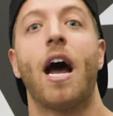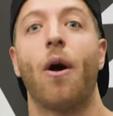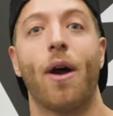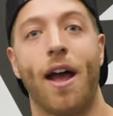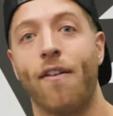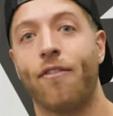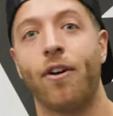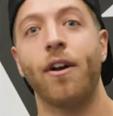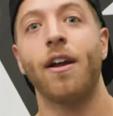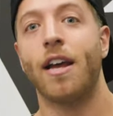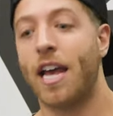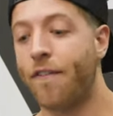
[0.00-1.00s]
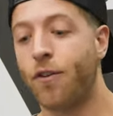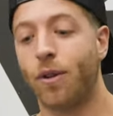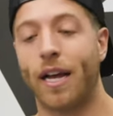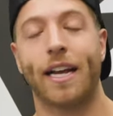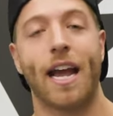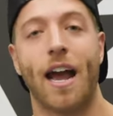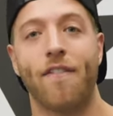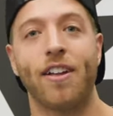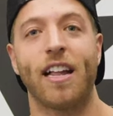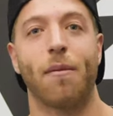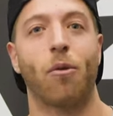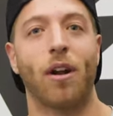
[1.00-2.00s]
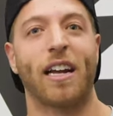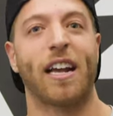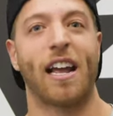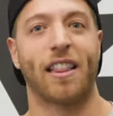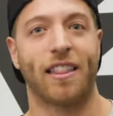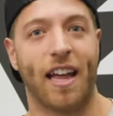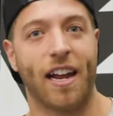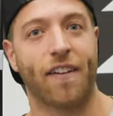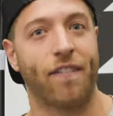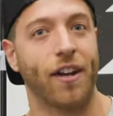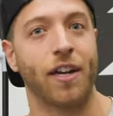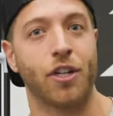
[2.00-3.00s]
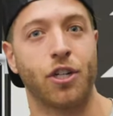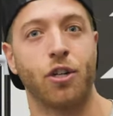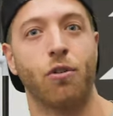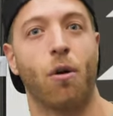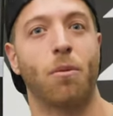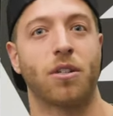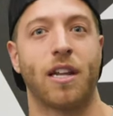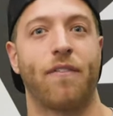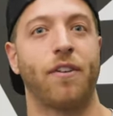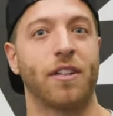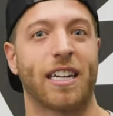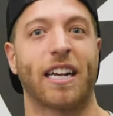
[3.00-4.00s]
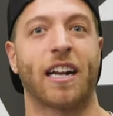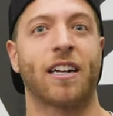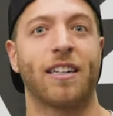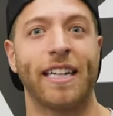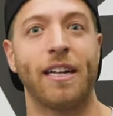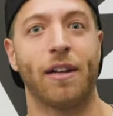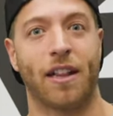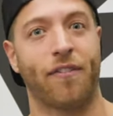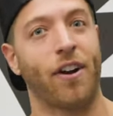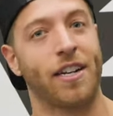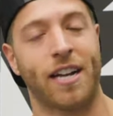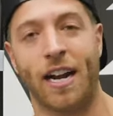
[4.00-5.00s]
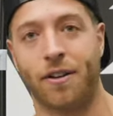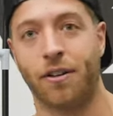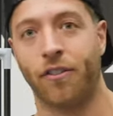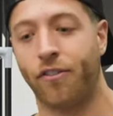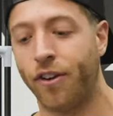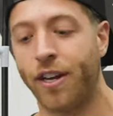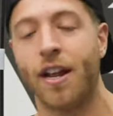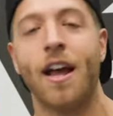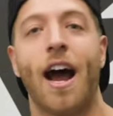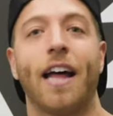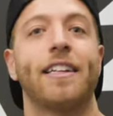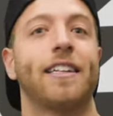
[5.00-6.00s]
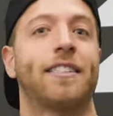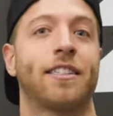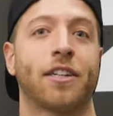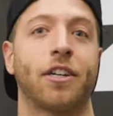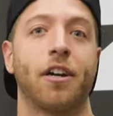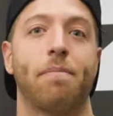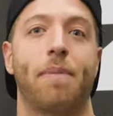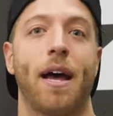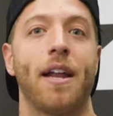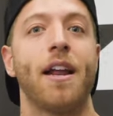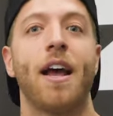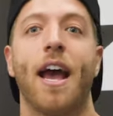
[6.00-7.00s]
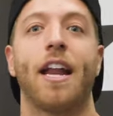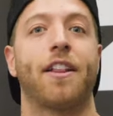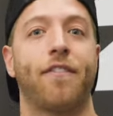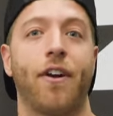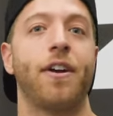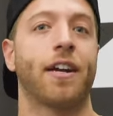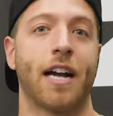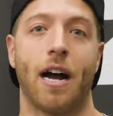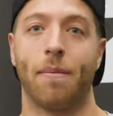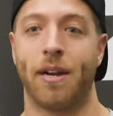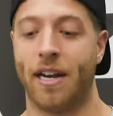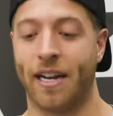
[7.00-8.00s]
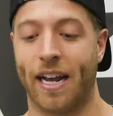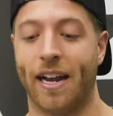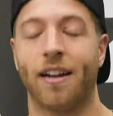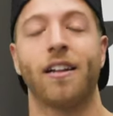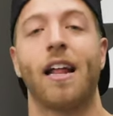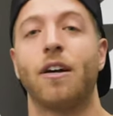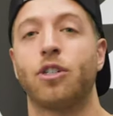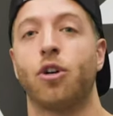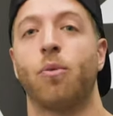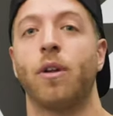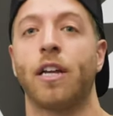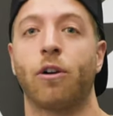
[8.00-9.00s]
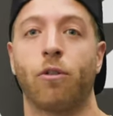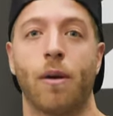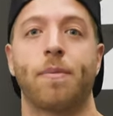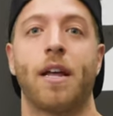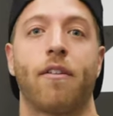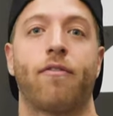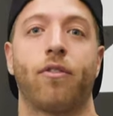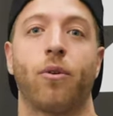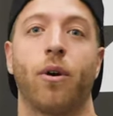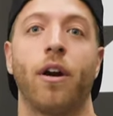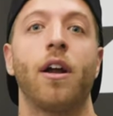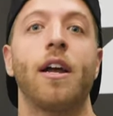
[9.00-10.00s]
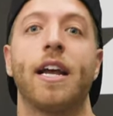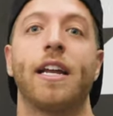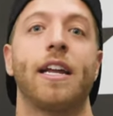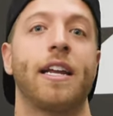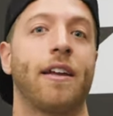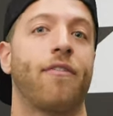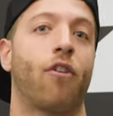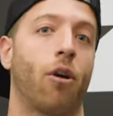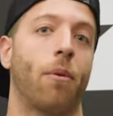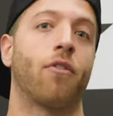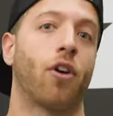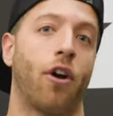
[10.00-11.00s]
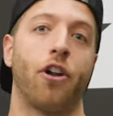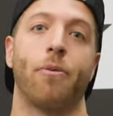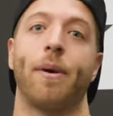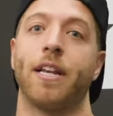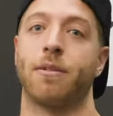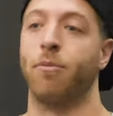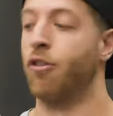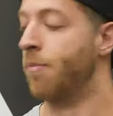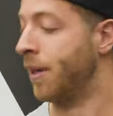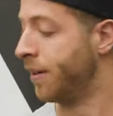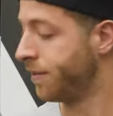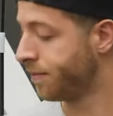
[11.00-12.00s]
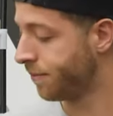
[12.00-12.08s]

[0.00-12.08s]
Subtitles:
However, if you like having that more like athletic fitting shoe, almost that feels like a cleat that's very tight to the foot, I think this is a good bet and it's very accommodating and it allows you to really grip that floor in any form of cardio-based movement.